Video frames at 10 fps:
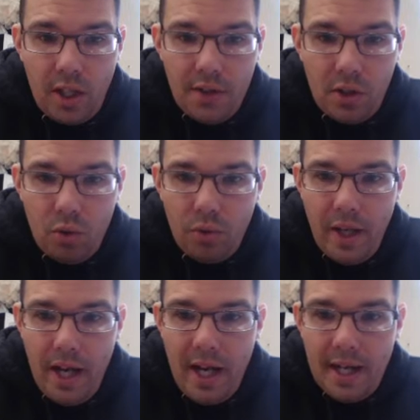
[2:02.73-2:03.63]
click on the Google
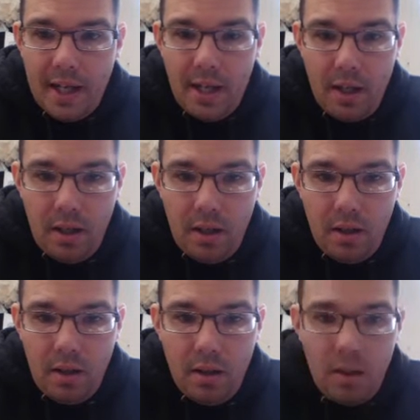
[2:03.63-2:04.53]
Doc,
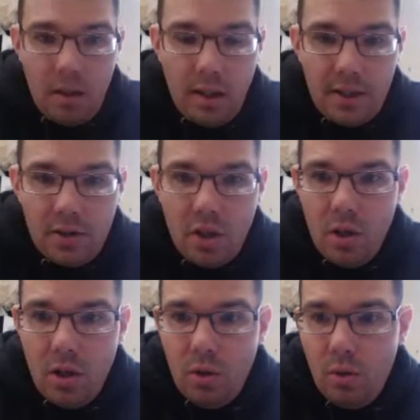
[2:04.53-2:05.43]
like
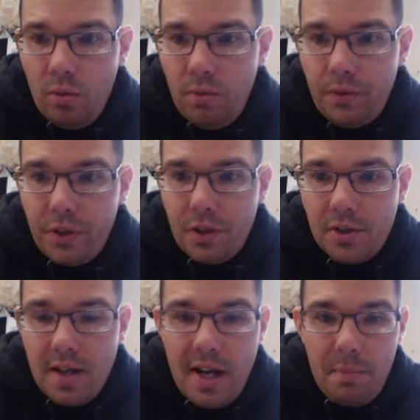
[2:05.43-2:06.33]
so, for your
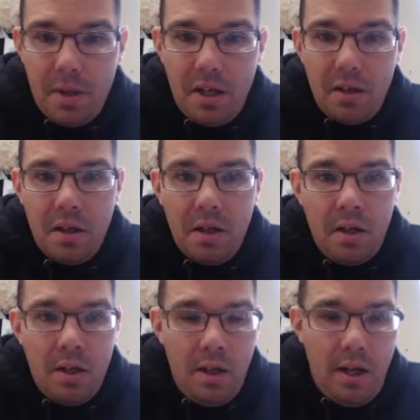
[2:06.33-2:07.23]
assignment,
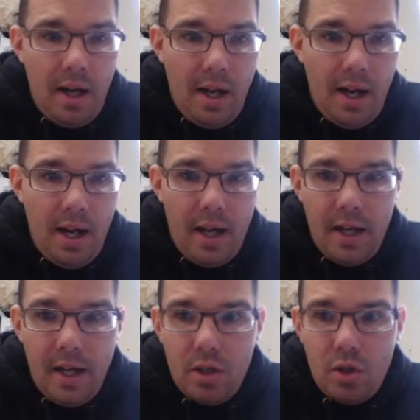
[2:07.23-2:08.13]

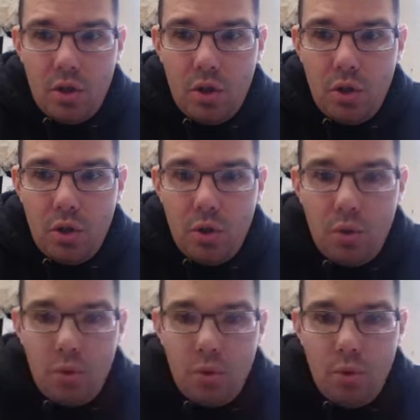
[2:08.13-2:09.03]
and
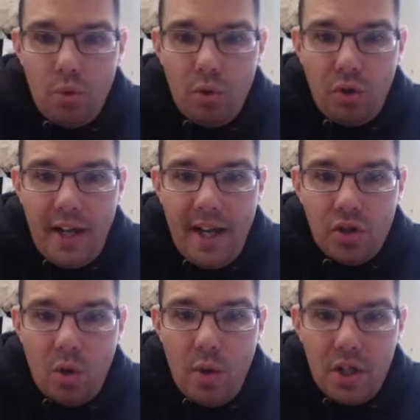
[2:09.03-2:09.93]
you will
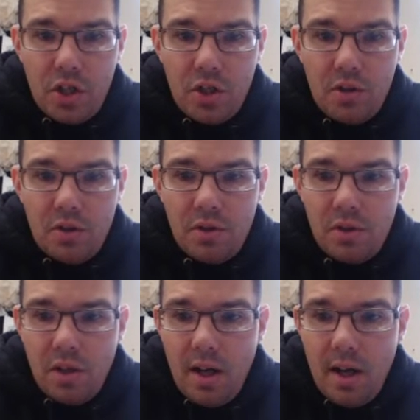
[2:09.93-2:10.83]
answer the
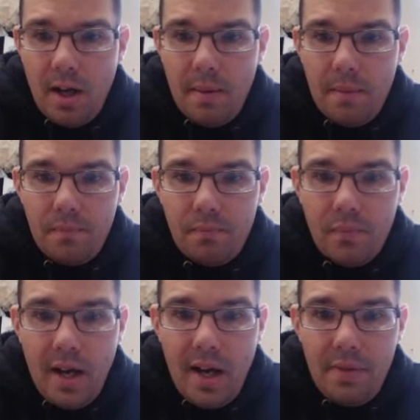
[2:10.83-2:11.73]
questions on
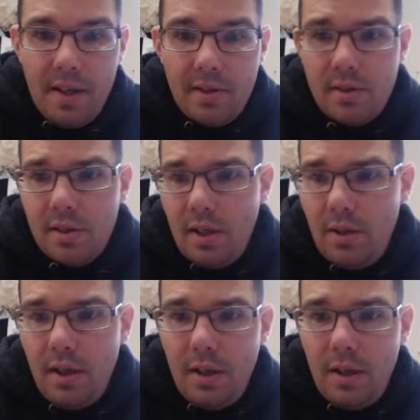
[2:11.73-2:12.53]
this. I